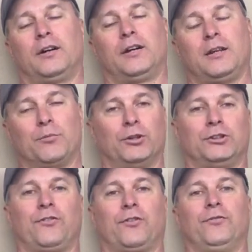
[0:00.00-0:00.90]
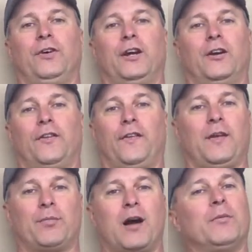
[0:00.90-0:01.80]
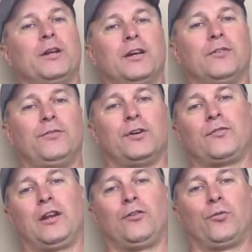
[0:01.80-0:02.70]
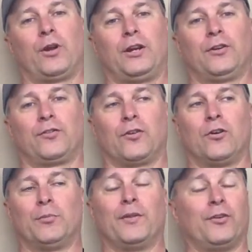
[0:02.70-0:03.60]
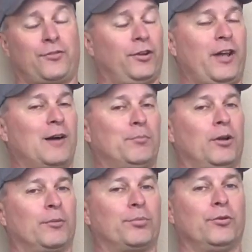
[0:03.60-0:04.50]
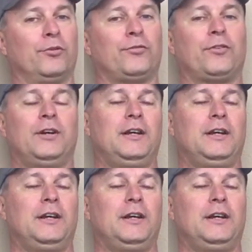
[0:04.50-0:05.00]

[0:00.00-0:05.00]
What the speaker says: emergence and vigor than they probably did 15, 20 years ago, but they're still not bulletproof.